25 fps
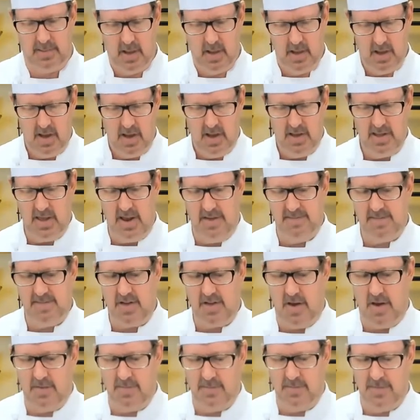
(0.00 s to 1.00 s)
And then I've
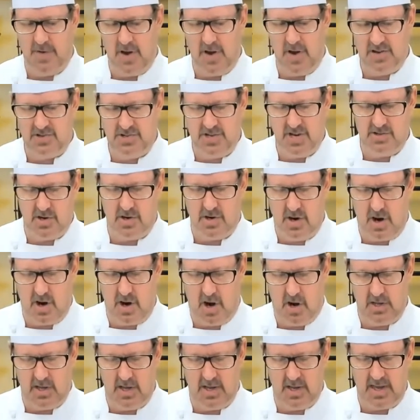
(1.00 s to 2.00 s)
got fresh ginger,
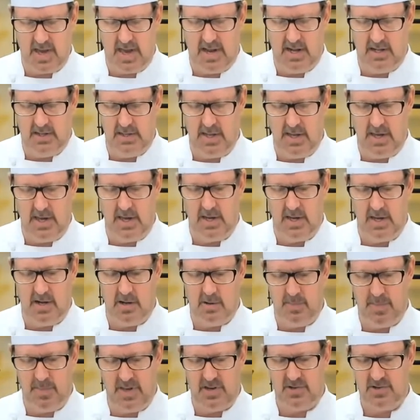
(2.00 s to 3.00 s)
garlic, and a little
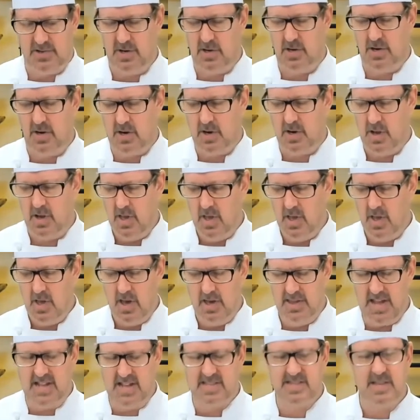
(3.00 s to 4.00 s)
bit of sugar.
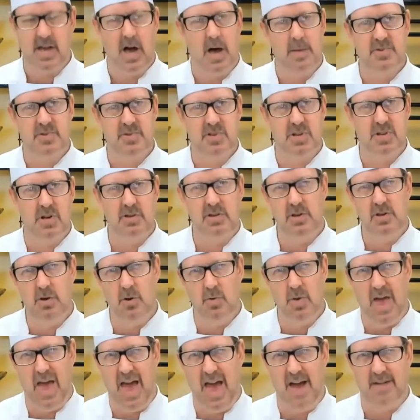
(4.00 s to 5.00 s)
That's optional. You don't
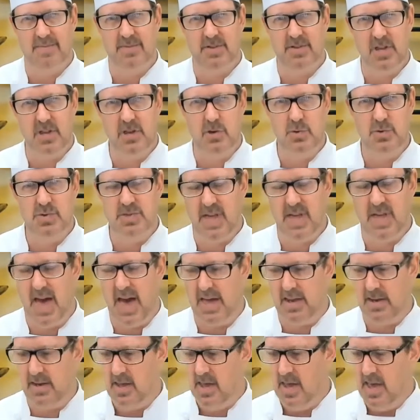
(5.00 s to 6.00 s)
have to use
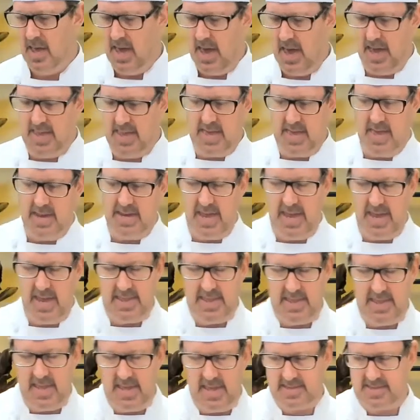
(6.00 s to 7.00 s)
that. And then in
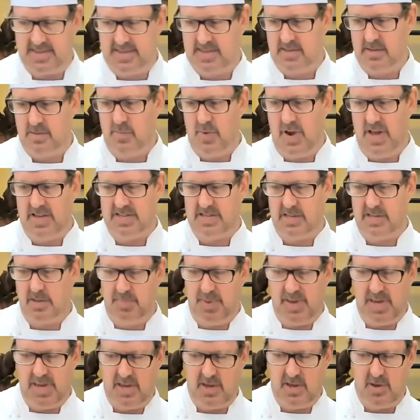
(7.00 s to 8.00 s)
this
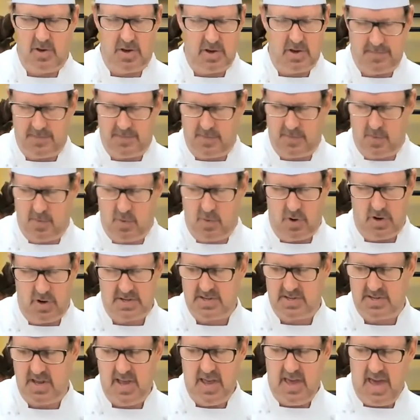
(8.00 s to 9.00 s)
recipe, you could, of course,
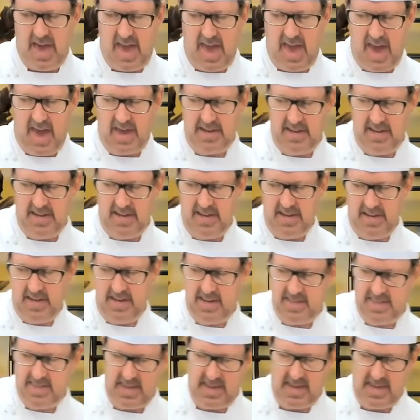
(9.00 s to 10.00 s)
add
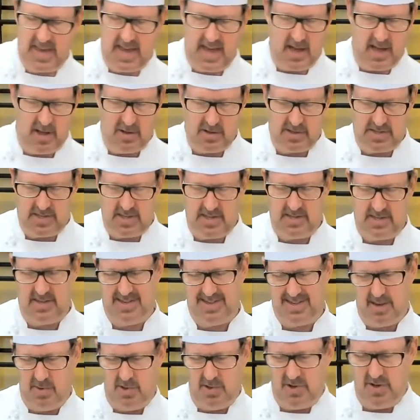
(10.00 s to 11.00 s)
anything else. This is
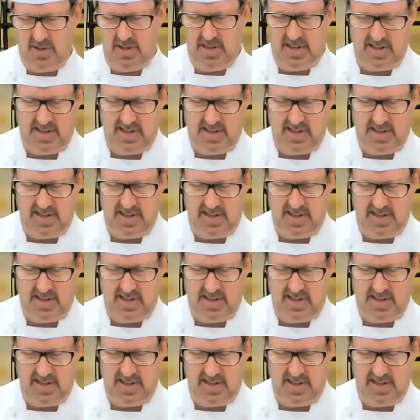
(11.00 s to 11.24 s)
similar to like